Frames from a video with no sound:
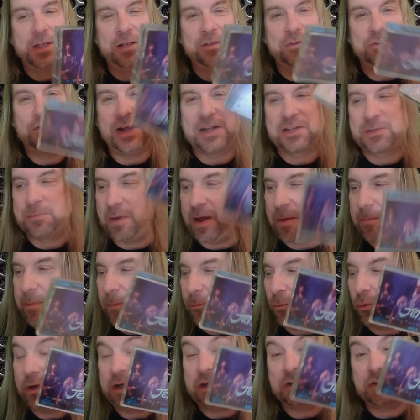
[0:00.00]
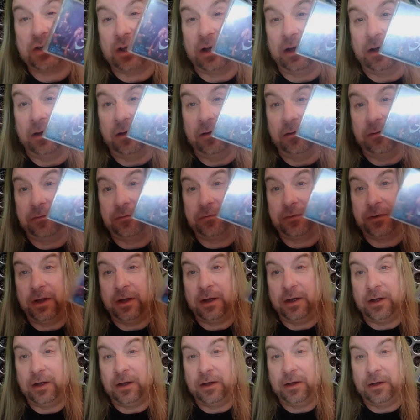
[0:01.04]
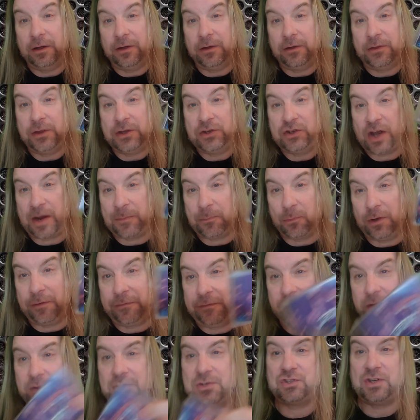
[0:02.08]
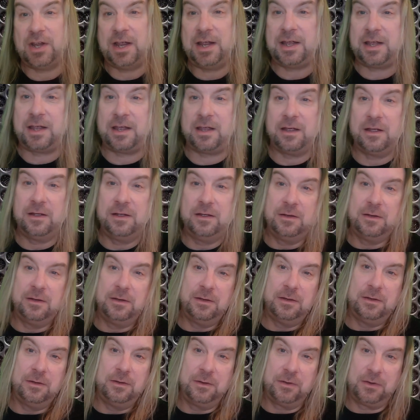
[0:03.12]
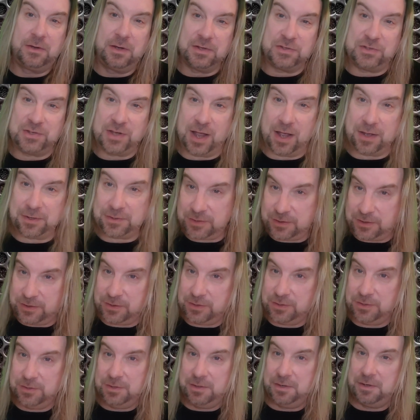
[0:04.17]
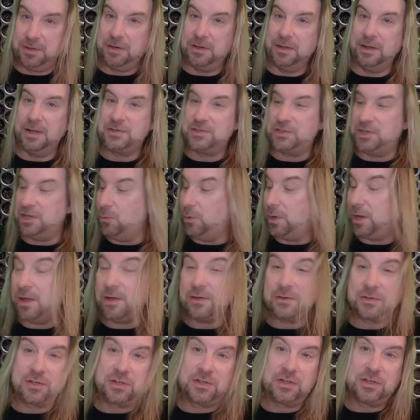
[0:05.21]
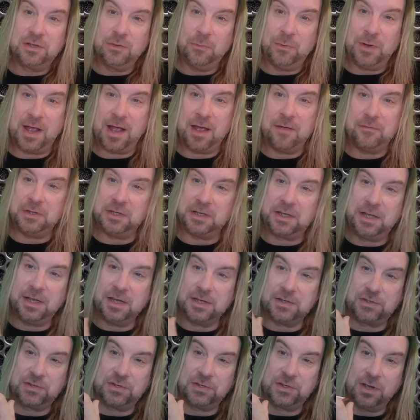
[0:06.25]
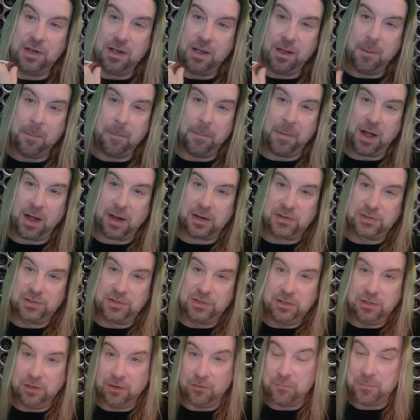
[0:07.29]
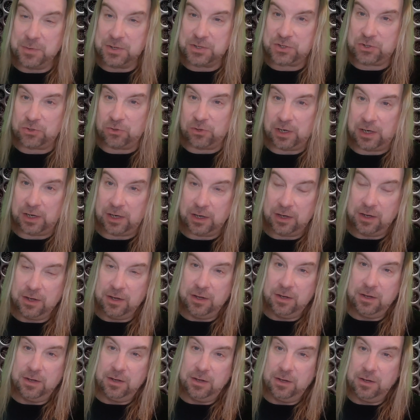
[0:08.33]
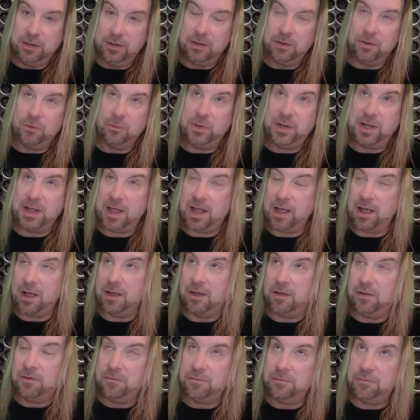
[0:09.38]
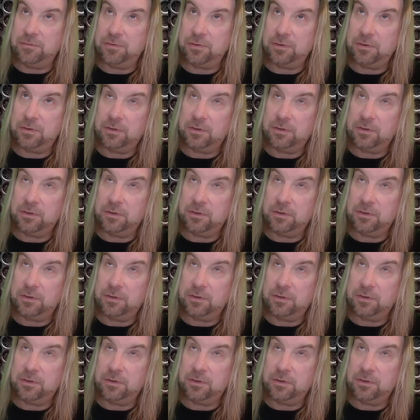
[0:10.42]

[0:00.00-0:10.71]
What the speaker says: So that's my memories of the Jetboy Feel the Shake cassette. Let's see what else we have in the Kiss box of mystery. We have